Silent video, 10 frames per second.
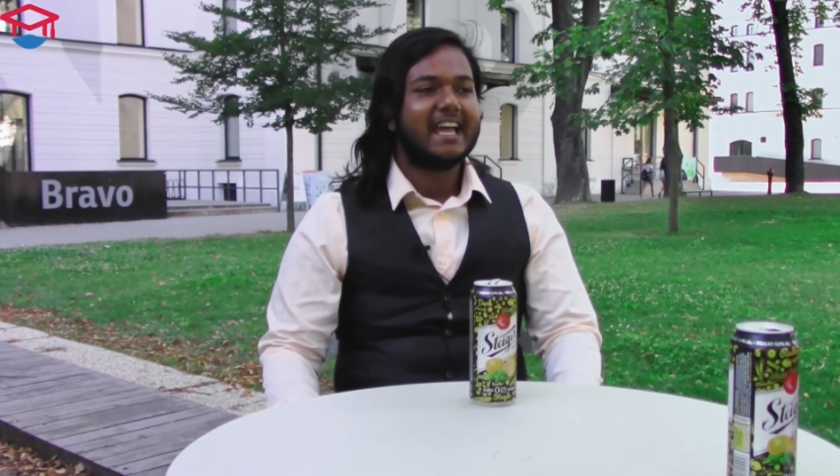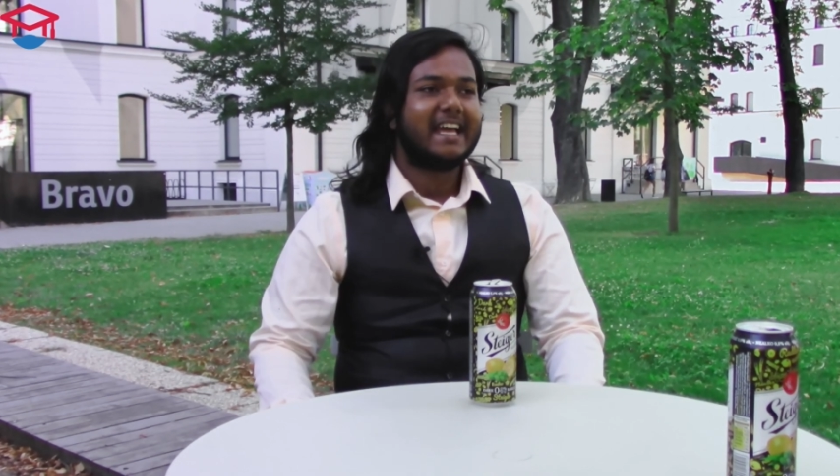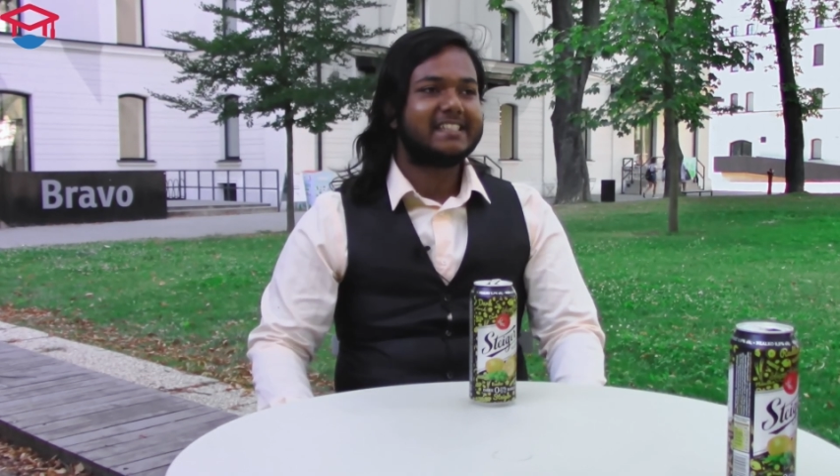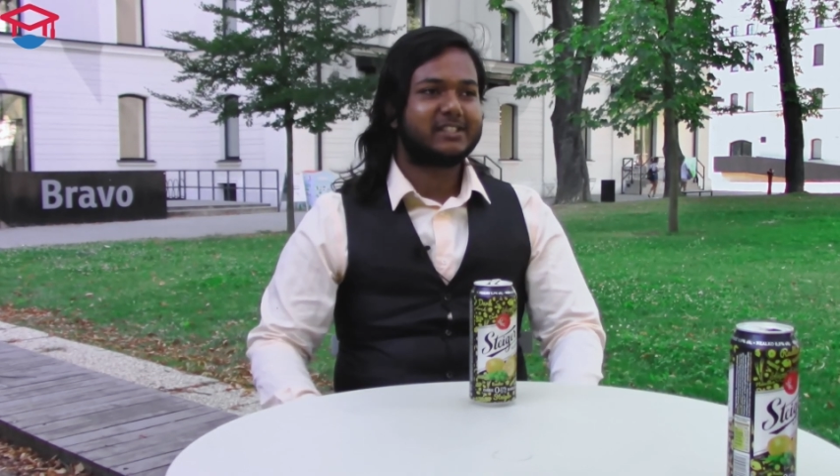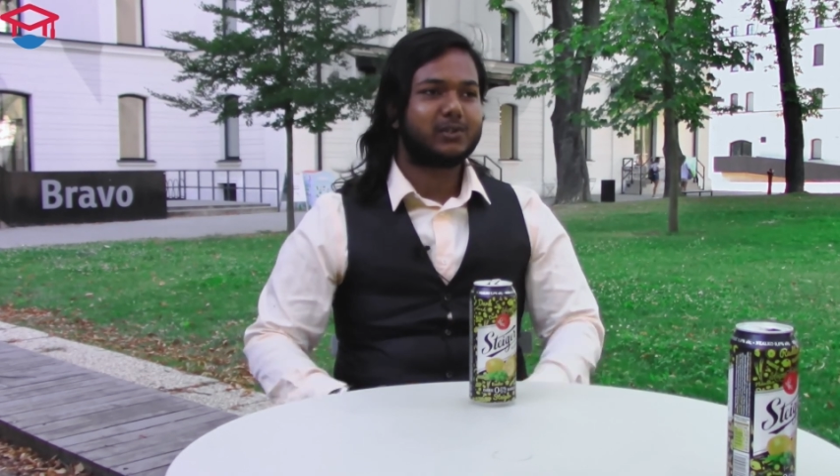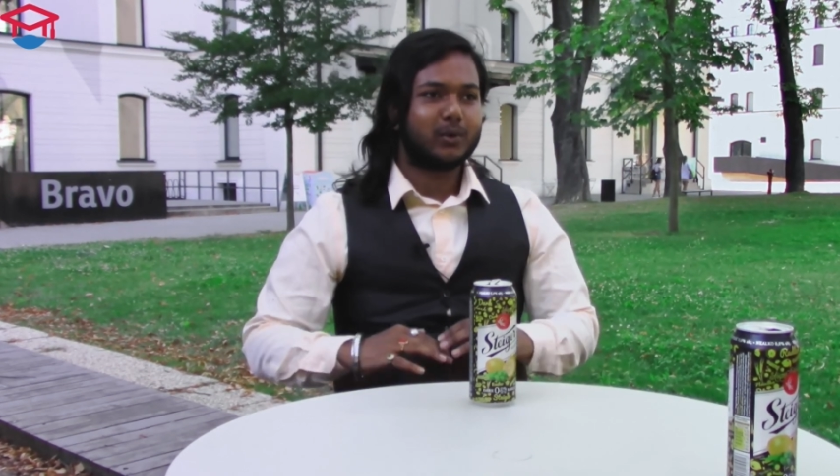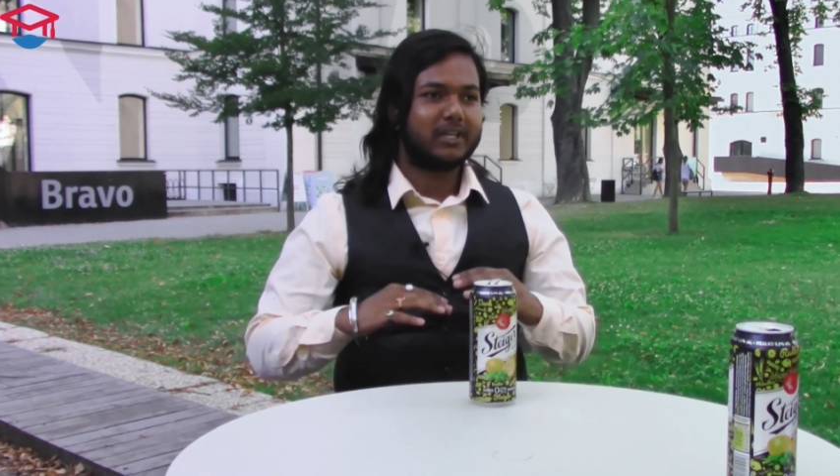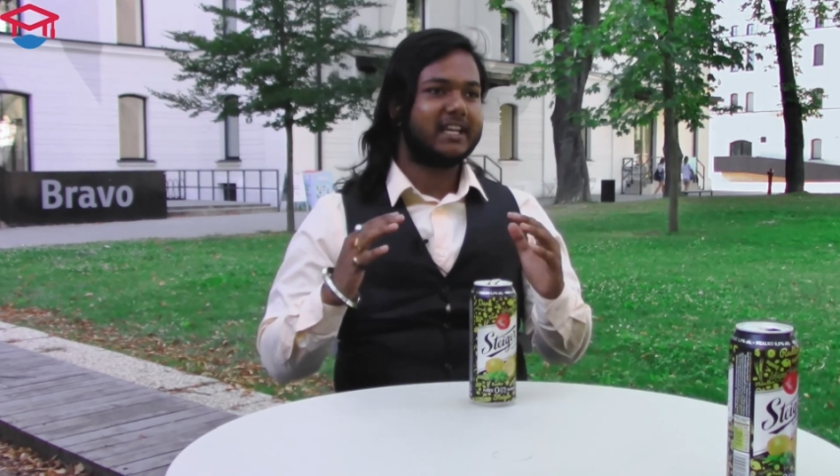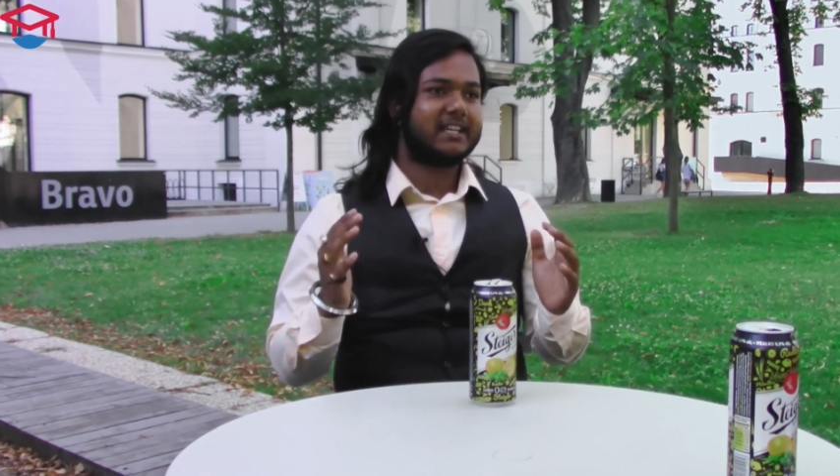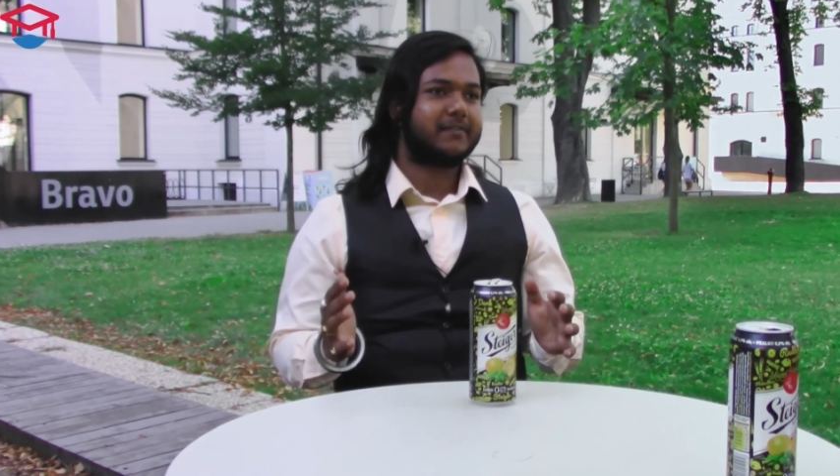It's
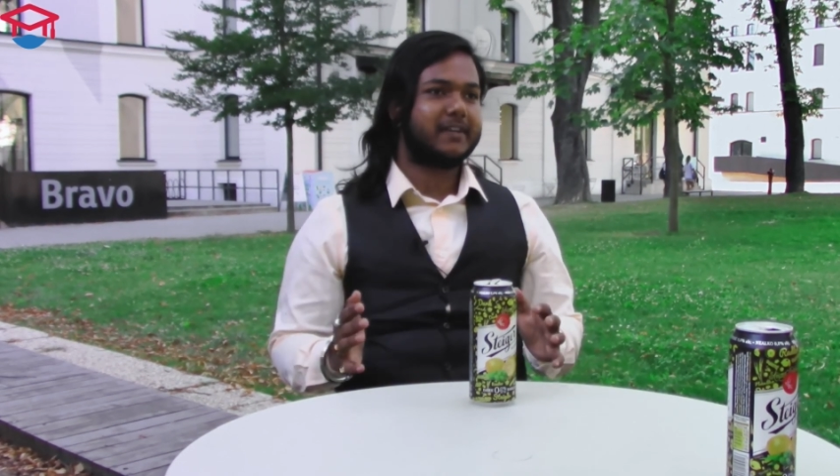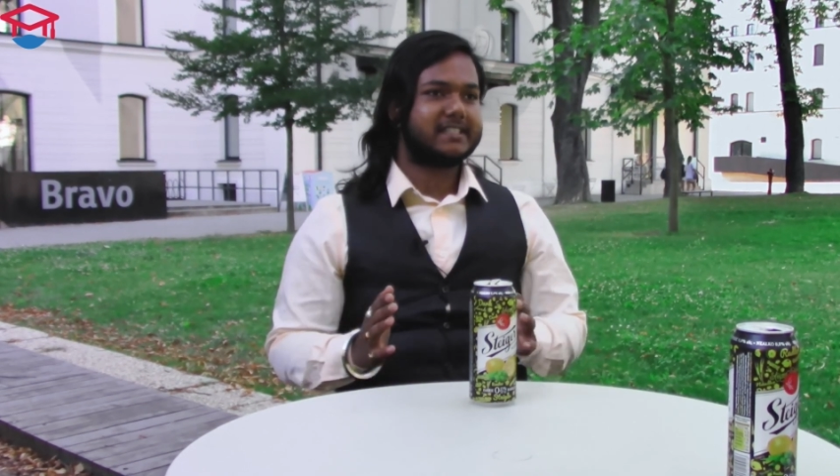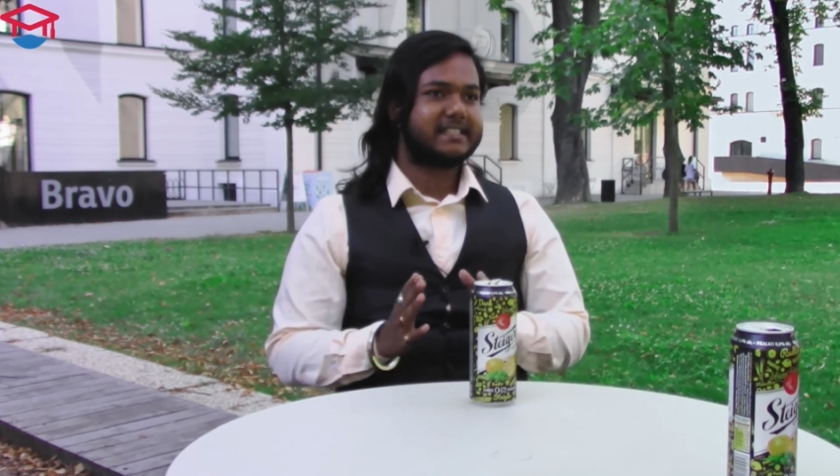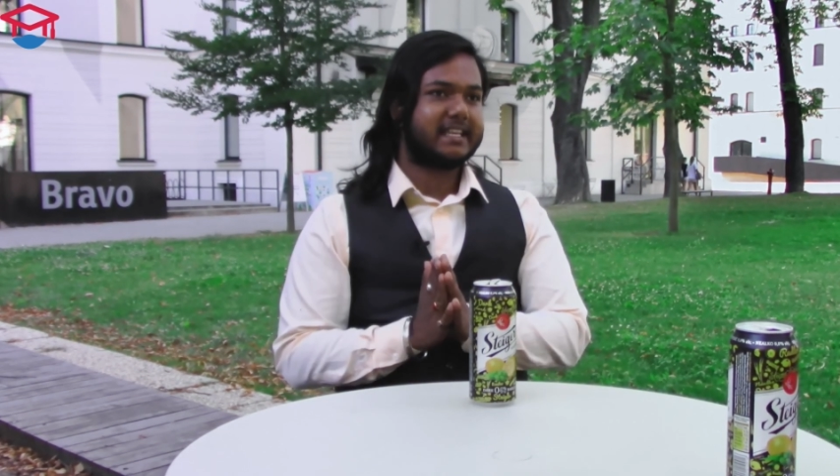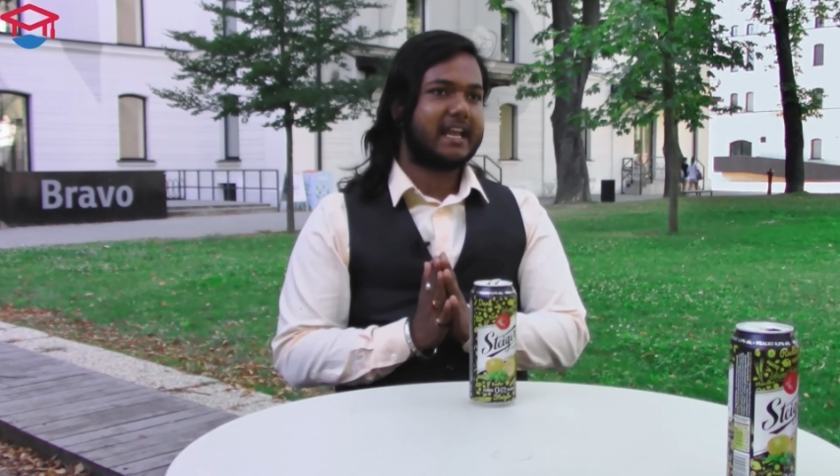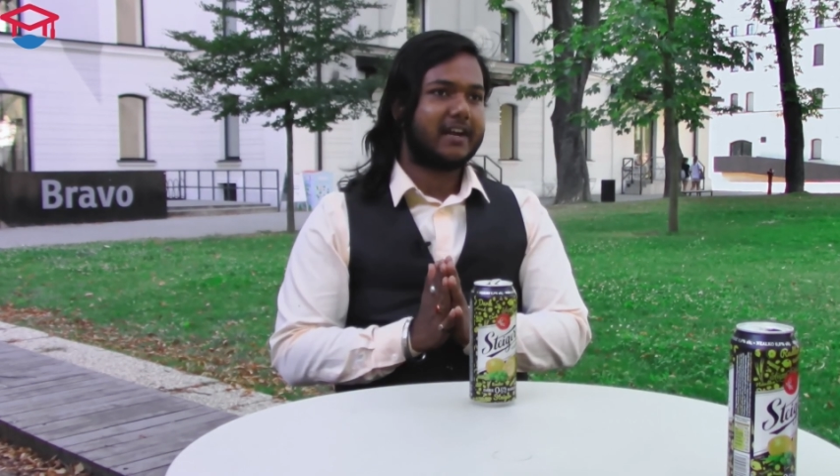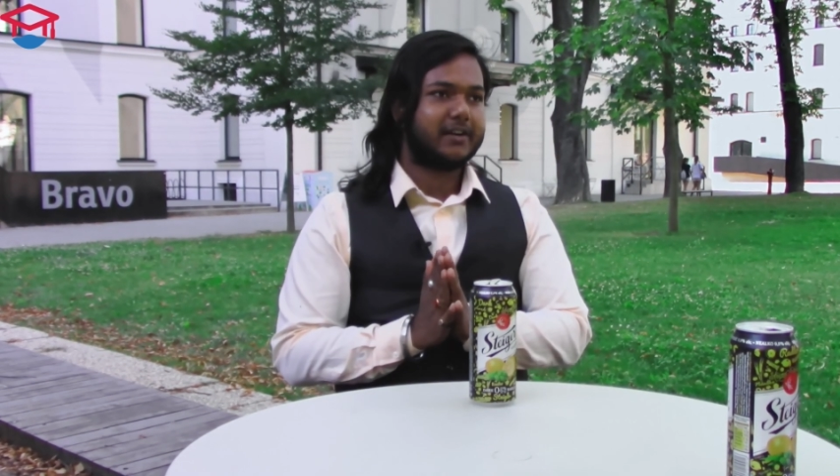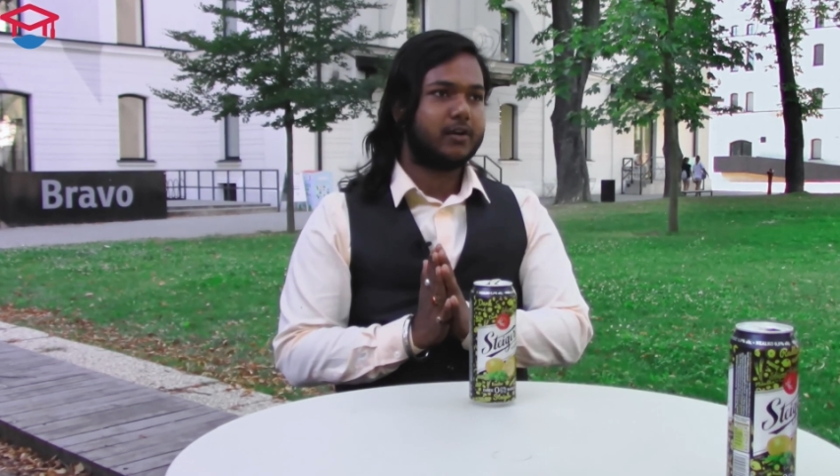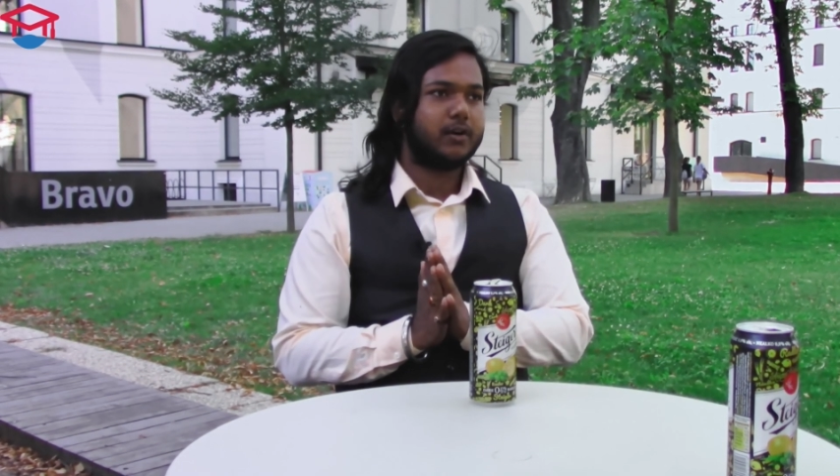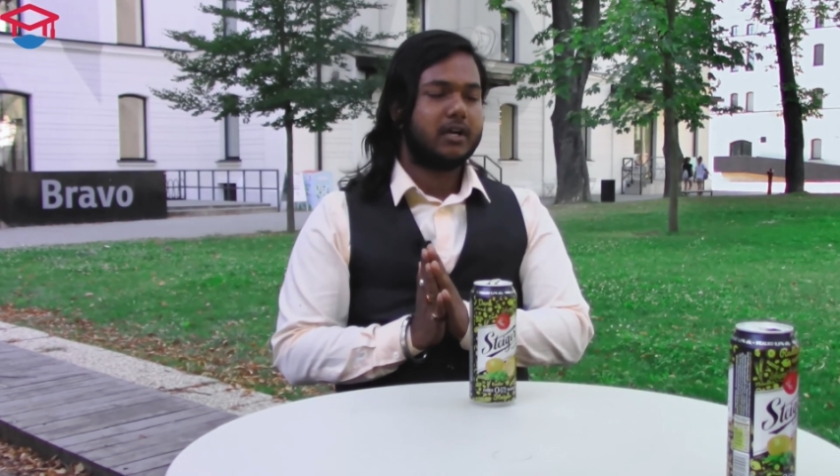totally a different
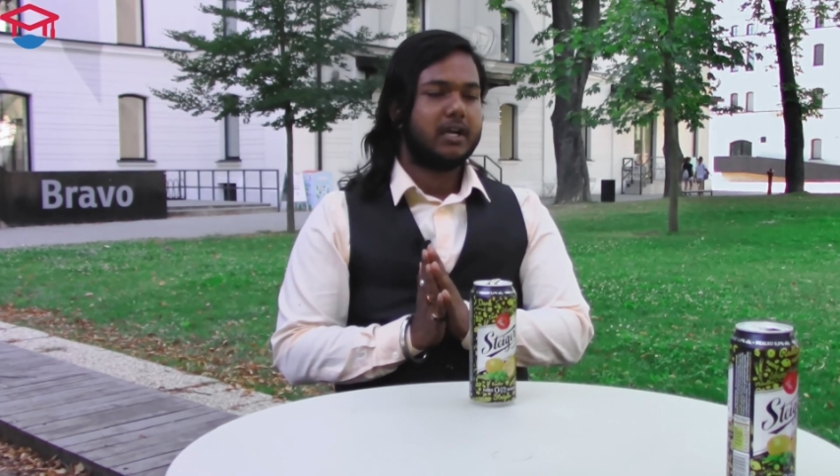scenario